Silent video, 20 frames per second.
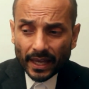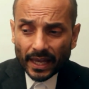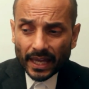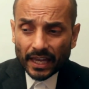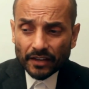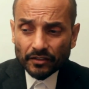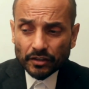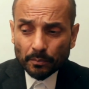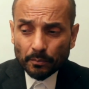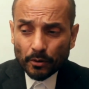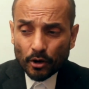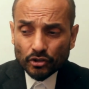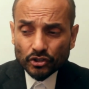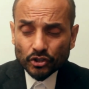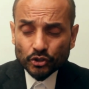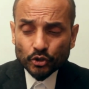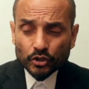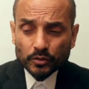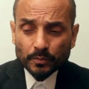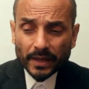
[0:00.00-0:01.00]
if the
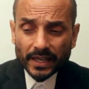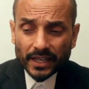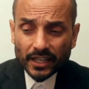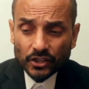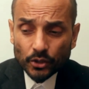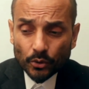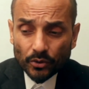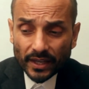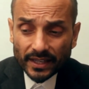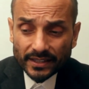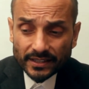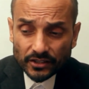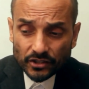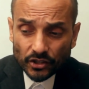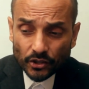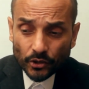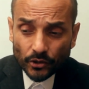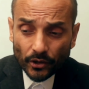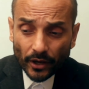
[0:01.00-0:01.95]
person you're speaking to thinks it's a good